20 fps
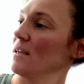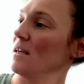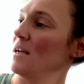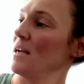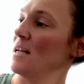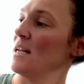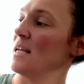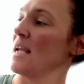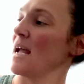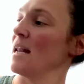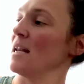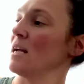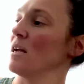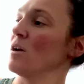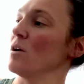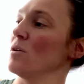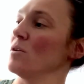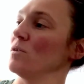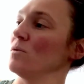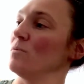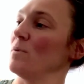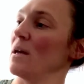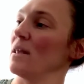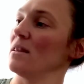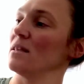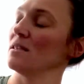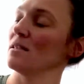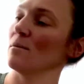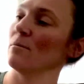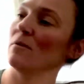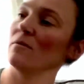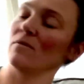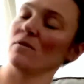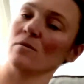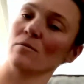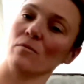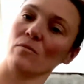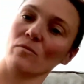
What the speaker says: And again, it goes with some of the